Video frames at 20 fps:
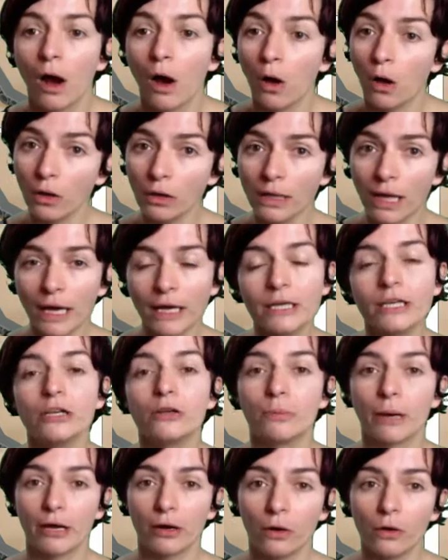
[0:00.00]
Online, you
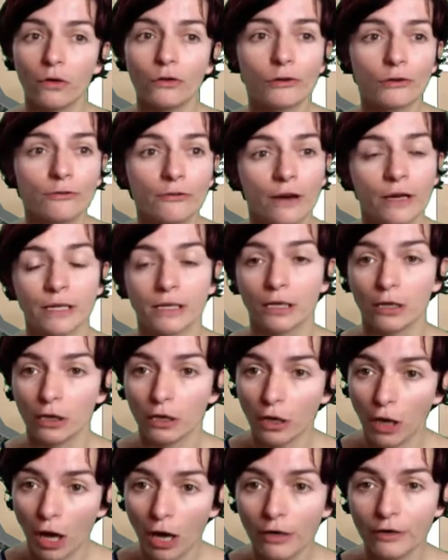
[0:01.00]
might also find a
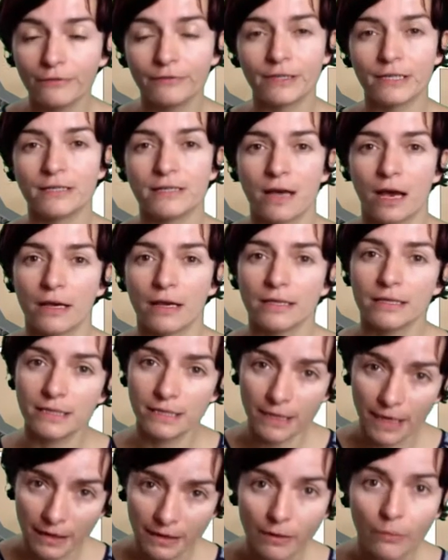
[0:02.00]
lot of designs
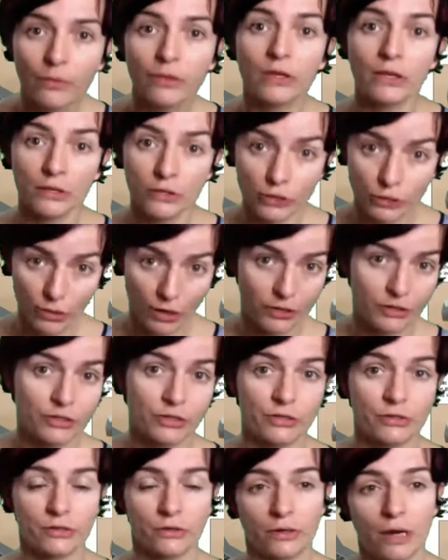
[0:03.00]
together with
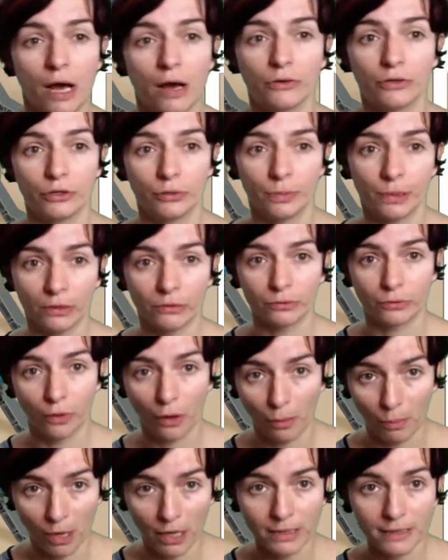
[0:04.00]
instructions on how to build
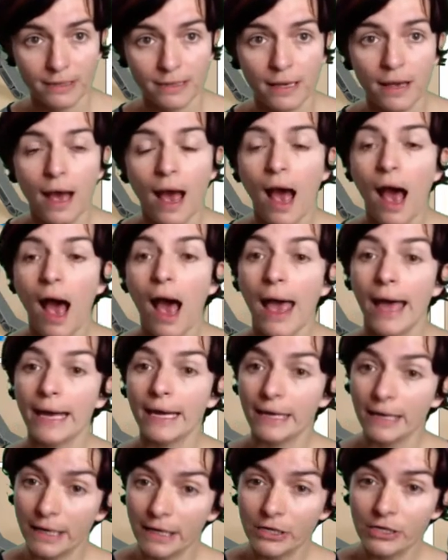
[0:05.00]
robots. And
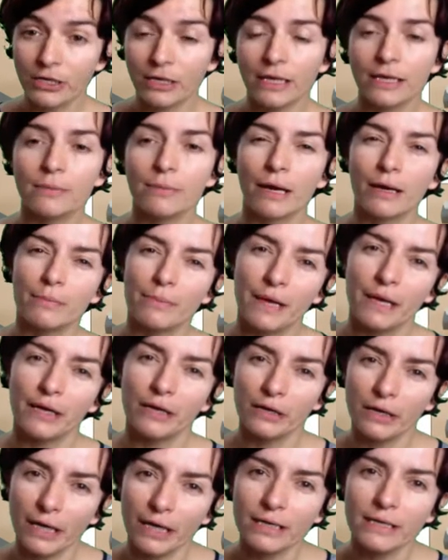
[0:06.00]
initially, it might be a
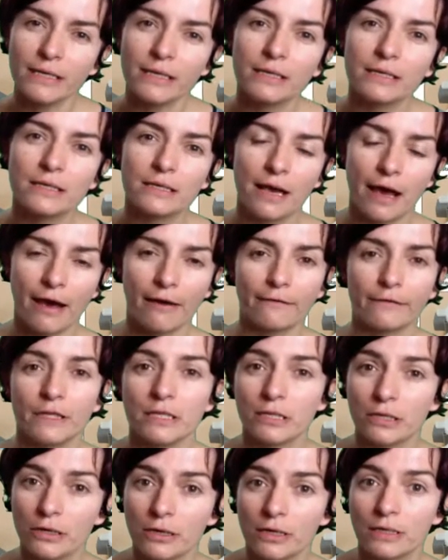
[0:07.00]
good idea to have the
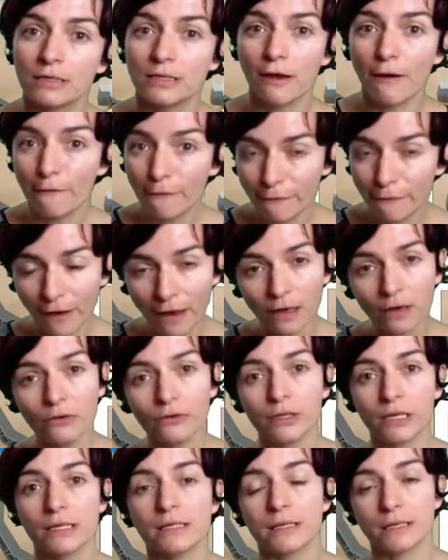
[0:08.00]
students follow
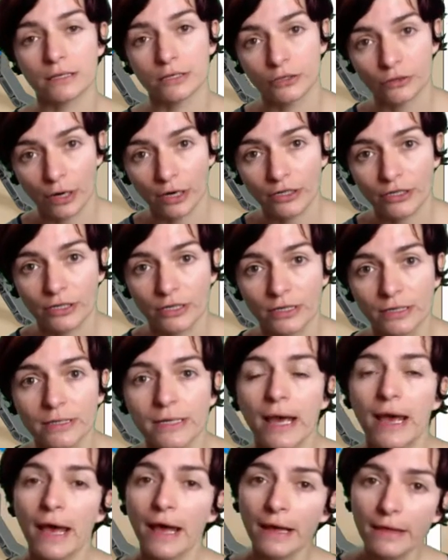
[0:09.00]
these instructions
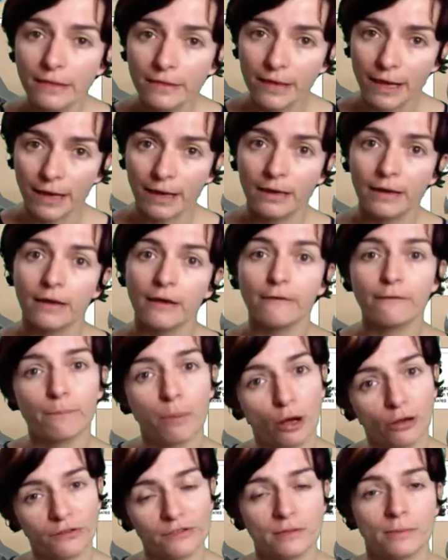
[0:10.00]
and then, if
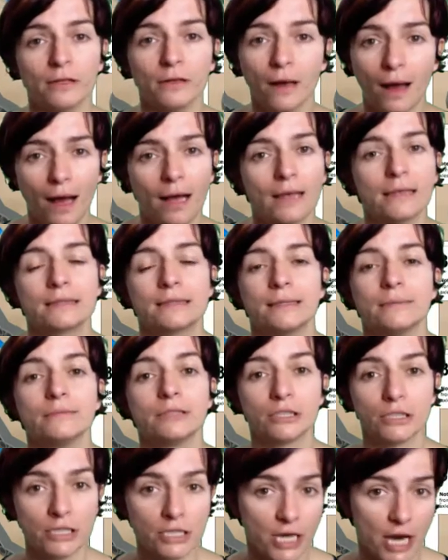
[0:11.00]
possible, ask them
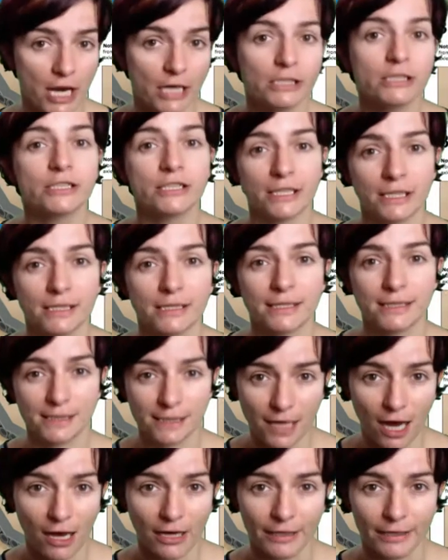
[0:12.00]
to change this
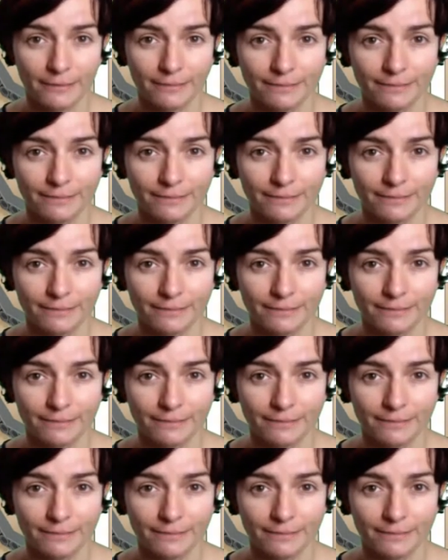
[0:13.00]
design.